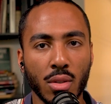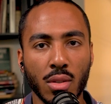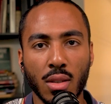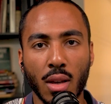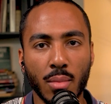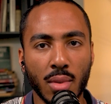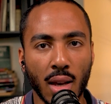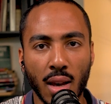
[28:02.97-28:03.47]

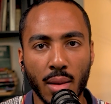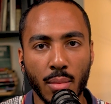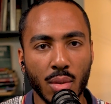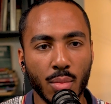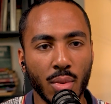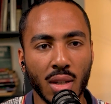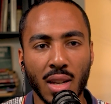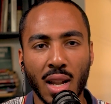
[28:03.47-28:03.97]

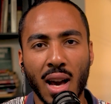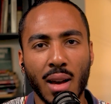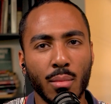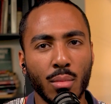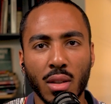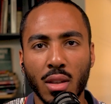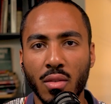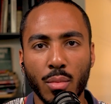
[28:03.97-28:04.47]
sometimes, but not
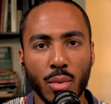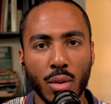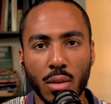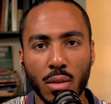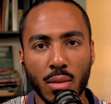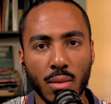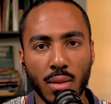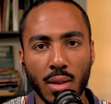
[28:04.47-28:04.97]

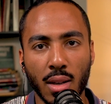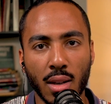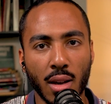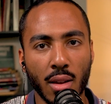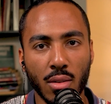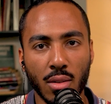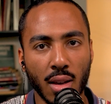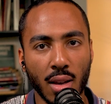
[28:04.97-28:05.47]
believable at
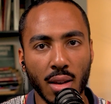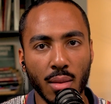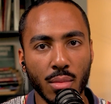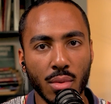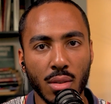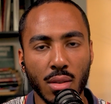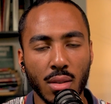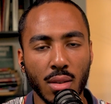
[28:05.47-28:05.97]
other
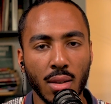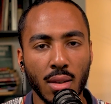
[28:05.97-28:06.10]
times.